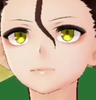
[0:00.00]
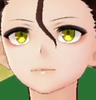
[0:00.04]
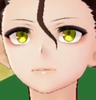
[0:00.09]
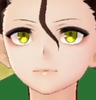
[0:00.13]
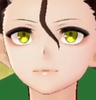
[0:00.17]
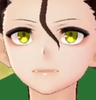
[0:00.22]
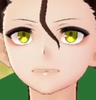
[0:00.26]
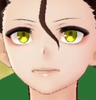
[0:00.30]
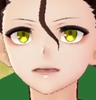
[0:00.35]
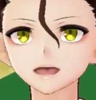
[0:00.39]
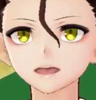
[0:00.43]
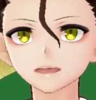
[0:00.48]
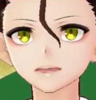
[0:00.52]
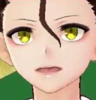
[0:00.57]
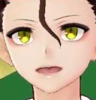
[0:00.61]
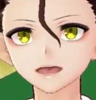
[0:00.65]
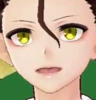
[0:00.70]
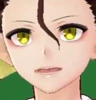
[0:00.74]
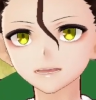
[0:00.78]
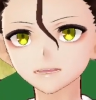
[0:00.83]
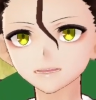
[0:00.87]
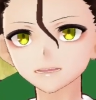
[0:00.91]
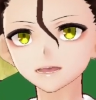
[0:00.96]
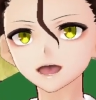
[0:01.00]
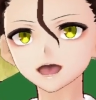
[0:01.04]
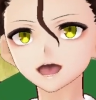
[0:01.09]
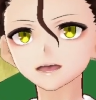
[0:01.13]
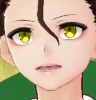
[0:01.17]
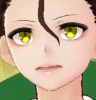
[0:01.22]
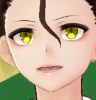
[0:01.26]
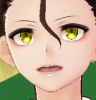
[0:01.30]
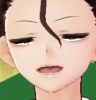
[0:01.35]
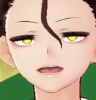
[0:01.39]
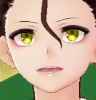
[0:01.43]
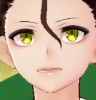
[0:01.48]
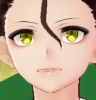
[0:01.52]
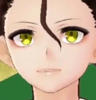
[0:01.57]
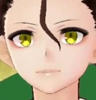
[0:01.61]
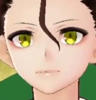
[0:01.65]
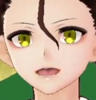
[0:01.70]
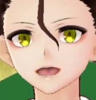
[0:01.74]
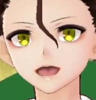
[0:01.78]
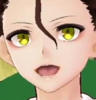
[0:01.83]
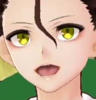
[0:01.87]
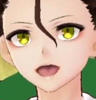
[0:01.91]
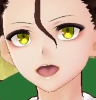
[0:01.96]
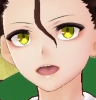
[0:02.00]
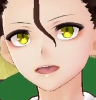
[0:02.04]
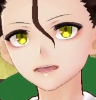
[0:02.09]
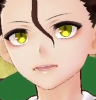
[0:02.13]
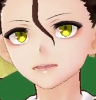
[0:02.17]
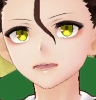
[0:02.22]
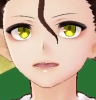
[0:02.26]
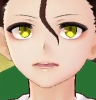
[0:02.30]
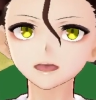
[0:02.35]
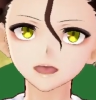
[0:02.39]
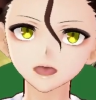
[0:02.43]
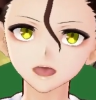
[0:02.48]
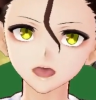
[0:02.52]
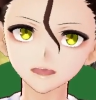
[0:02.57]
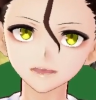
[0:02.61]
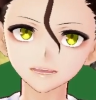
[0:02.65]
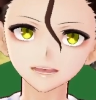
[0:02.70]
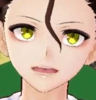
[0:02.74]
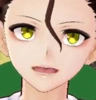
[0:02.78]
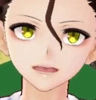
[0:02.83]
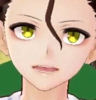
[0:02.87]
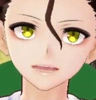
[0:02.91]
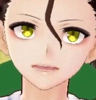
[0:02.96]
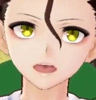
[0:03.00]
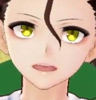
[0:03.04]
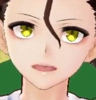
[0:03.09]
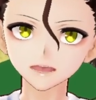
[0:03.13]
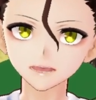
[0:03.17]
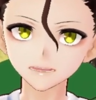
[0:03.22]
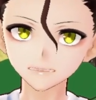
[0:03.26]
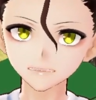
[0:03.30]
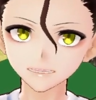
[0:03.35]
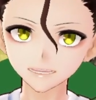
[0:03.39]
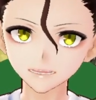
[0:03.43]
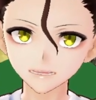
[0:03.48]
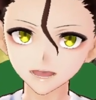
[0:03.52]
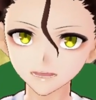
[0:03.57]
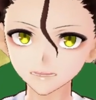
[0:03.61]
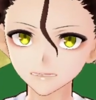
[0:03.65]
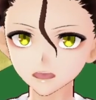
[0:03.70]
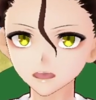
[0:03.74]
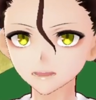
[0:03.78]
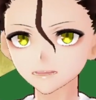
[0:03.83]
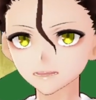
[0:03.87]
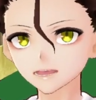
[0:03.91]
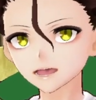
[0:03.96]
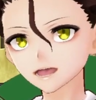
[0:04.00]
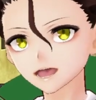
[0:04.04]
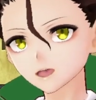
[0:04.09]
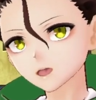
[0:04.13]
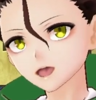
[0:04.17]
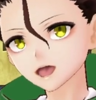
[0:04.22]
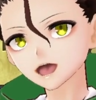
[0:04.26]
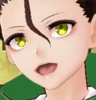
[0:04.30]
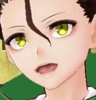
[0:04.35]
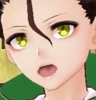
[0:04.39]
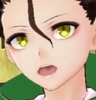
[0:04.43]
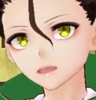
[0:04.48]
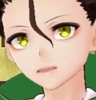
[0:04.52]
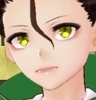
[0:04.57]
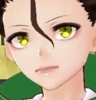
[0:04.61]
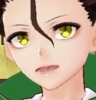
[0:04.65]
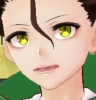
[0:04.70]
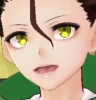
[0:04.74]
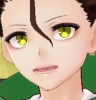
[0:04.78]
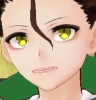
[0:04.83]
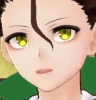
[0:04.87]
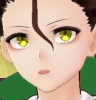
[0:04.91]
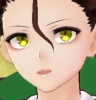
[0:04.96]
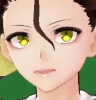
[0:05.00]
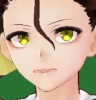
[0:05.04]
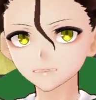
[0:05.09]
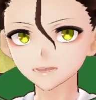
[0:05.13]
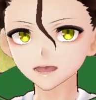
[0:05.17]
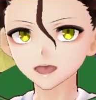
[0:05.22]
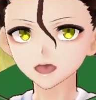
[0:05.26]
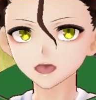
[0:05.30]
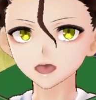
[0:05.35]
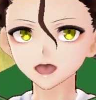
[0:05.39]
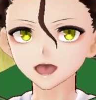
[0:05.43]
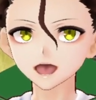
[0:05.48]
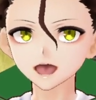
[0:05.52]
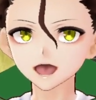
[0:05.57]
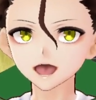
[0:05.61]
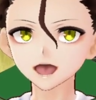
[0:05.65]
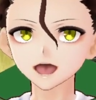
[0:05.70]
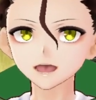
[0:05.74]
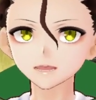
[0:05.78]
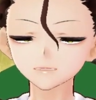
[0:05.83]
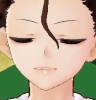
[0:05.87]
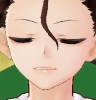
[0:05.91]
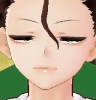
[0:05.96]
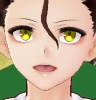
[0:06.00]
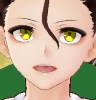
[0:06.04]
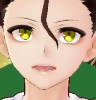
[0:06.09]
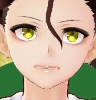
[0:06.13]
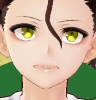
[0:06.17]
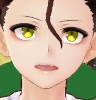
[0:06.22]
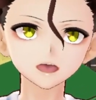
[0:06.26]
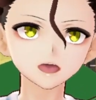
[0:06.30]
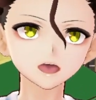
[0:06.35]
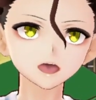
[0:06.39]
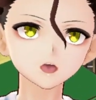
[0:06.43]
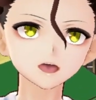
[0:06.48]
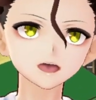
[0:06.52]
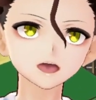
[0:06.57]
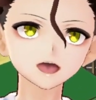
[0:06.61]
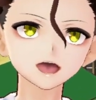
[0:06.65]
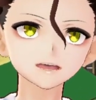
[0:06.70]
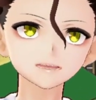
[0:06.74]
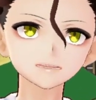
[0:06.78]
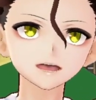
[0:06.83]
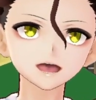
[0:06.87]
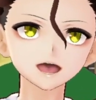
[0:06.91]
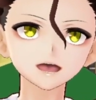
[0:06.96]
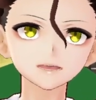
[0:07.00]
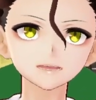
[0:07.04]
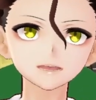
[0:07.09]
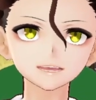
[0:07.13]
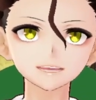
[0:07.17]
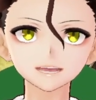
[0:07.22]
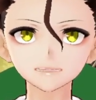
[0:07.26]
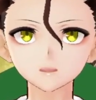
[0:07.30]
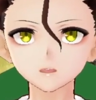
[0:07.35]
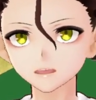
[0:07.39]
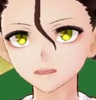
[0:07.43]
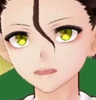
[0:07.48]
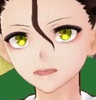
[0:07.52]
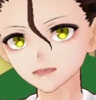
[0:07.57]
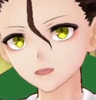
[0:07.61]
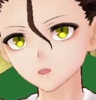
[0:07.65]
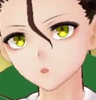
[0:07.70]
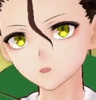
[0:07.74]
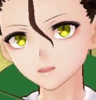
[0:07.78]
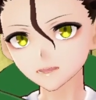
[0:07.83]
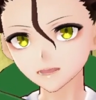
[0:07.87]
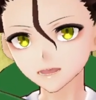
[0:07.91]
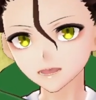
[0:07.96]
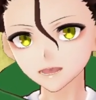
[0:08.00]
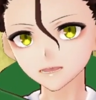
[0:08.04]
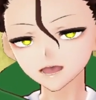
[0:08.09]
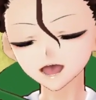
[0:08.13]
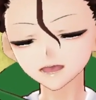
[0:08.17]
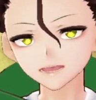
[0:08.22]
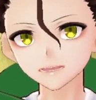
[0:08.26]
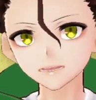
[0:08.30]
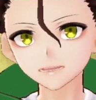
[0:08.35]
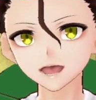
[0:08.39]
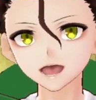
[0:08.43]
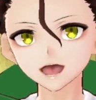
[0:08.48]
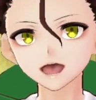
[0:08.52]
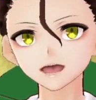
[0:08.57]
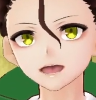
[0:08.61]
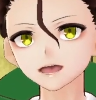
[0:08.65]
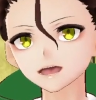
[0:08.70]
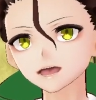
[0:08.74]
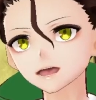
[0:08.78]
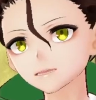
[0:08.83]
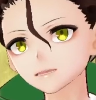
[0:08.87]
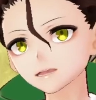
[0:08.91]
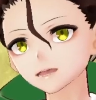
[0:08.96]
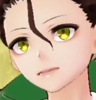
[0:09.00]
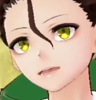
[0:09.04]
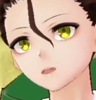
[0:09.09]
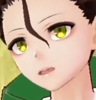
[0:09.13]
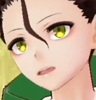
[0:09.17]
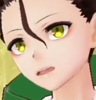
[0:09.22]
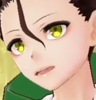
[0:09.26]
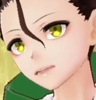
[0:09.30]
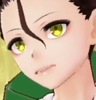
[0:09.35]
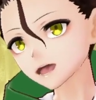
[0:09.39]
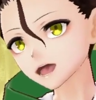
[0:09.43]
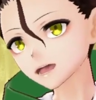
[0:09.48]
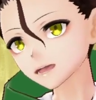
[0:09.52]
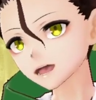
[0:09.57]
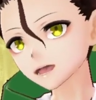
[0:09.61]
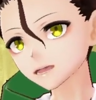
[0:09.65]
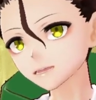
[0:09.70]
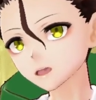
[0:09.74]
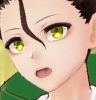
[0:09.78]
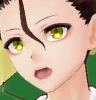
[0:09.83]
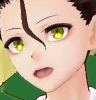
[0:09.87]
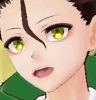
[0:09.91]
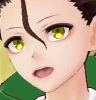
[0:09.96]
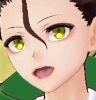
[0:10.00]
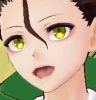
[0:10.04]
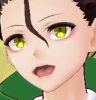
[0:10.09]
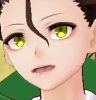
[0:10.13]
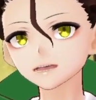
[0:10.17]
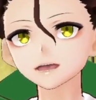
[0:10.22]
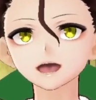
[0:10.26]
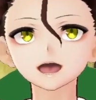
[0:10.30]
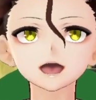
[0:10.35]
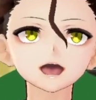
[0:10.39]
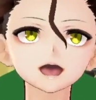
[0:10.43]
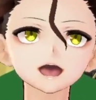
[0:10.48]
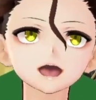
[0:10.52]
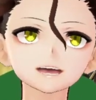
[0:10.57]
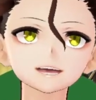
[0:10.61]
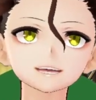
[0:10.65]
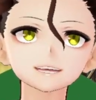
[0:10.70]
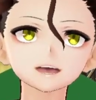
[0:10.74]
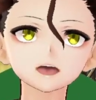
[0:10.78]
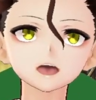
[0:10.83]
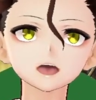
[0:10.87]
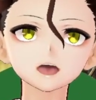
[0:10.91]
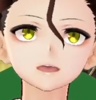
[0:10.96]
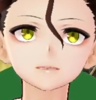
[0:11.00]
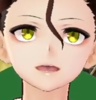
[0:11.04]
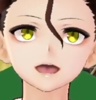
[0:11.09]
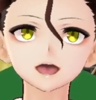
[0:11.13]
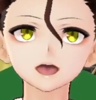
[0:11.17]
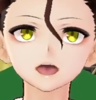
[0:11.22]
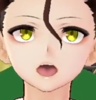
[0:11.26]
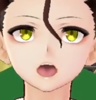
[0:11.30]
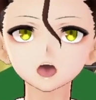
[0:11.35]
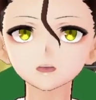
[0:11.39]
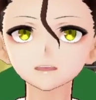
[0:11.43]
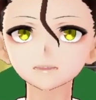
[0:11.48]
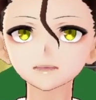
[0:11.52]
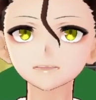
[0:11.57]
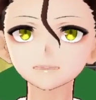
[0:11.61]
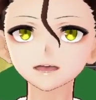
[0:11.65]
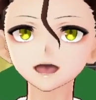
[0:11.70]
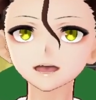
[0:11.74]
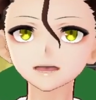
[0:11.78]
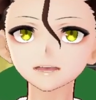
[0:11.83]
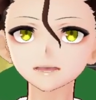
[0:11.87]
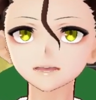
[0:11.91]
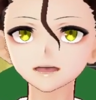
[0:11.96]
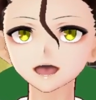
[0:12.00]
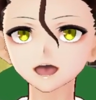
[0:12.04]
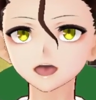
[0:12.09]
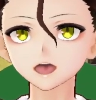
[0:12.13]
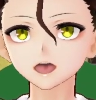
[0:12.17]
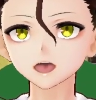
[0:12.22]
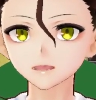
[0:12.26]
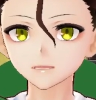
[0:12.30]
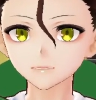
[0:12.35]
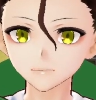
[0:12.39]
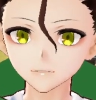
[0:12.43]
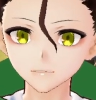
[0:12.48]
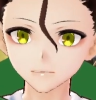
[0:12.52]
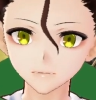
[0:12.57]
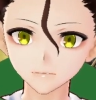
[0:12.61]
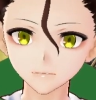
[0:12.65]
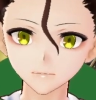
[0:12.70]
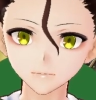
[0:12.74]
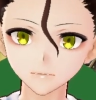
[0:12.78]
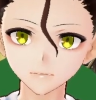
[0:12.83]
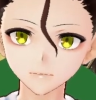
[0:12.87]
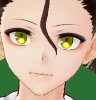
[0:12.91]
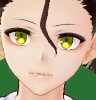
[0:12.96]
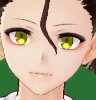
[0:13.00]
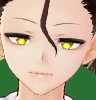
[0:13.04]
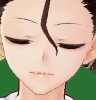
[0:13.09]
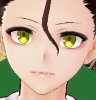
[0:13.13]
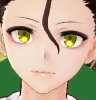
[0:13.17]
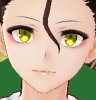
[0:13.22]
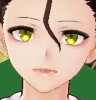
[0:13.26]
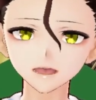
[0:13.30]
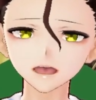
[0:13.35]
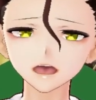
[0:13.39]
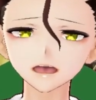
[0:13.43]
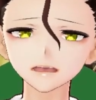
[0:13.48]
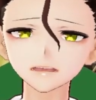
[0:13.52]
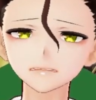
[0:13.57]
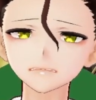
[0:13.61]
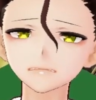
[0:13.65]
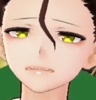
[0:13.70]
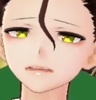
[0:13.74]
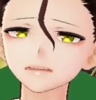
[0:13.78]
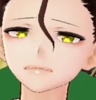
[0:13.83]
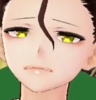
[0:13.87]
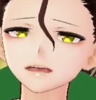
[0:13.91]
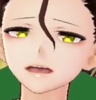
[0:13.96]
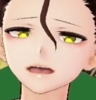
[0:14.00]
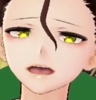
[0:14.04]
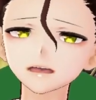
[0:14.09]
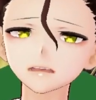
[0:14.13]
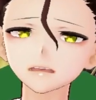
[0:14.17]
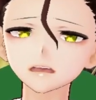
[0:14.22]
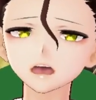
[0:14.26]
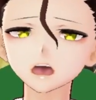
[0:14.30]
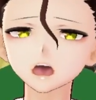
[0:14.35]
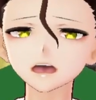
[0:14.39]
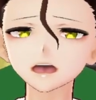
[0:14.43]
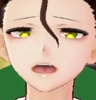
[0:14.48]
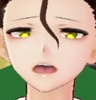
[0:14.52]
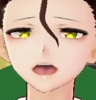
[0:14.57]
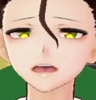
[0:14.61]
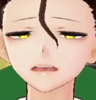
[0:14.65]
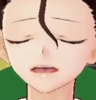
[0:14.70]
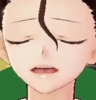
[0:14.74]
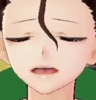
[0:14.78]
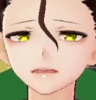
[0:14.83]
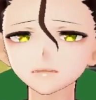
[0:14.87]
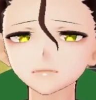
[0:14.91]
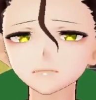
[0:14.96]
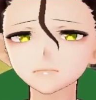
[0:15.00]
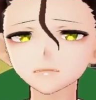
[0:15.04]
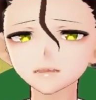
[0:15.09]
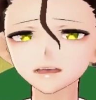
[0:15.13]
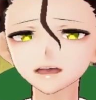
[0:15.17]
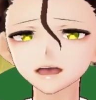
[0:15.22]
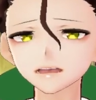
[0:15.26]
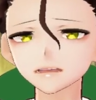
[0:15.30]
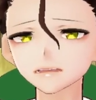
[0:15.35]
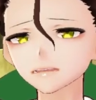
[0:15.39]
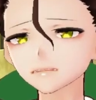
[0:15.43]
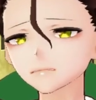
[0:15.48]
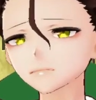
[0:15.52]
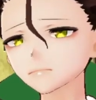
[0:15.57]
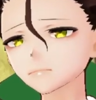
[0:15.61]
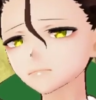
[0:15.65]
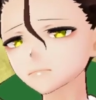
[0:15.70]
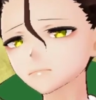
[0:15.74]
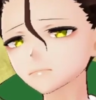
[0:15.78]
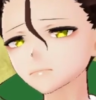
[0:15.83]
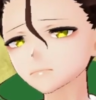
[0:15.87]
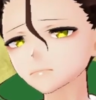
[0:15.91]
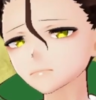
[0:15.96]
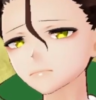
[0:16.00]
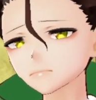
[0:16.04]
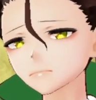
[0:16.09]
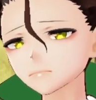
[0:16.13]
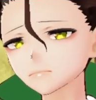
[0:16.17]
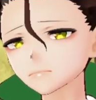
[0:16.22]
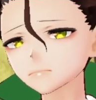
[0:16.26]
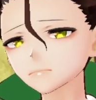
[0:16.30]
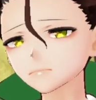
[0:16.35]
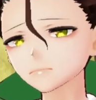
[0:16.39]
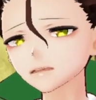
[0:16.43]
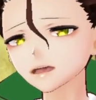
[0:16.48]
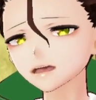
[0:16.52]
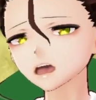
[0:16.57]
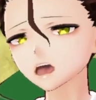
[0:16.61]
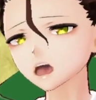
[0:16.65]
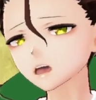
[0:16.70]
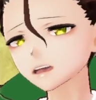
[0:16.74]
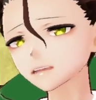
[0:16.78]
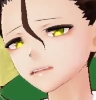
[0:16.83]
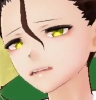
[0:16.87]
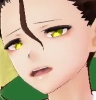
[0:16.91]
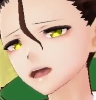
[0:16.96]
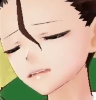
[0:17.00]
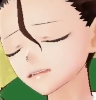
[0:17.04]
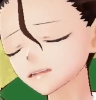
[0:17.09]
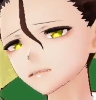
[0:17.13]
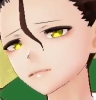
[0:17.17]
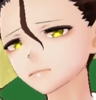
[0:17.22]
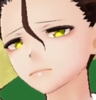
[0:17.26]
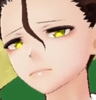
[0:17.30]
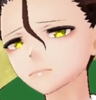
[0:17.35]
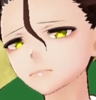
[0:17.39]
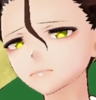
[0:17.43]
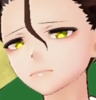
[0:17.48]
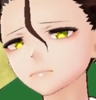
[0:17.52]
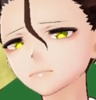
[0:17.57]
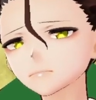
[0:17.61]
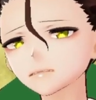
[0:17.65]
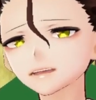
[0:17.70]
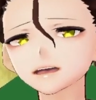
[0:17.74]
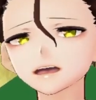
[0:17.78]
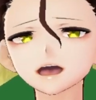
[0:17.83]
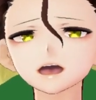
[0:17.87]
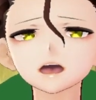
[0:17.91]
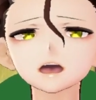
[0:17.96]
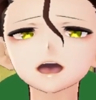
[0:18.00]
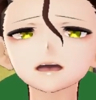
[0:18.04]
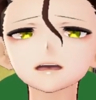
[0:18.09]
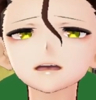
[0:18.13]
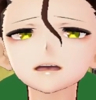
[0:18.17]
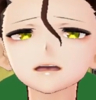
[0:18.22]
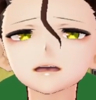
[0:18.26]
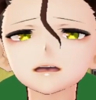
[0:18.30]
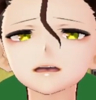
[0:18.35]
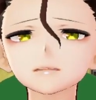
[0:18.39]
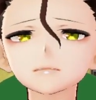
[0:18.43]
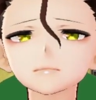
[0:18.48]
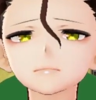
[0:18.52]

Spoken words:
Scarlet and Violet. I'm definitely going to be playing that on the channel, so stick around if you guys want some awesome Pokemon stuff, and make sure you leave a like if you're excited for Pokemon. I am. I'm always excited. I'm honestly a sucker for Pokemon. They can always just take my money.